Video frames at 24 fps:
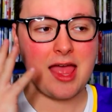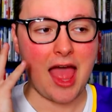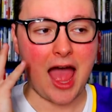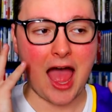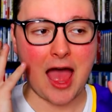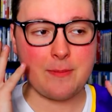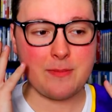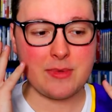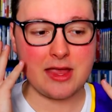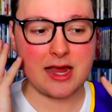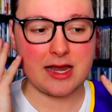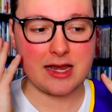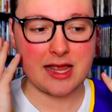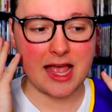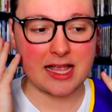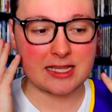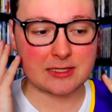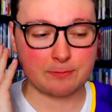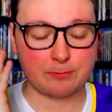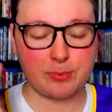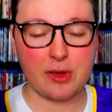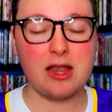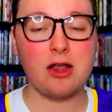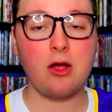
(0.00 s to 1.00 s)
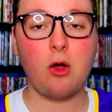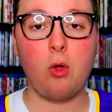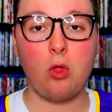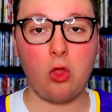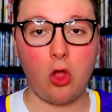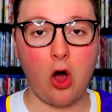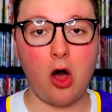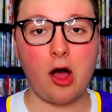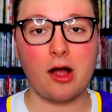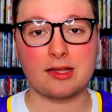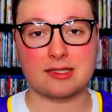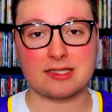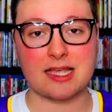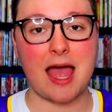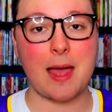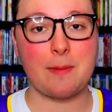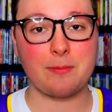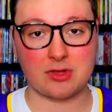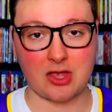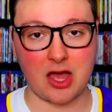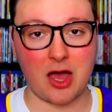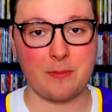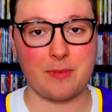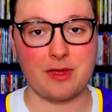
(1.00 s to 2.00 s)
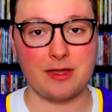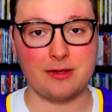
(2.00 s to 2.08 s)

I mean, it's been a long time coming.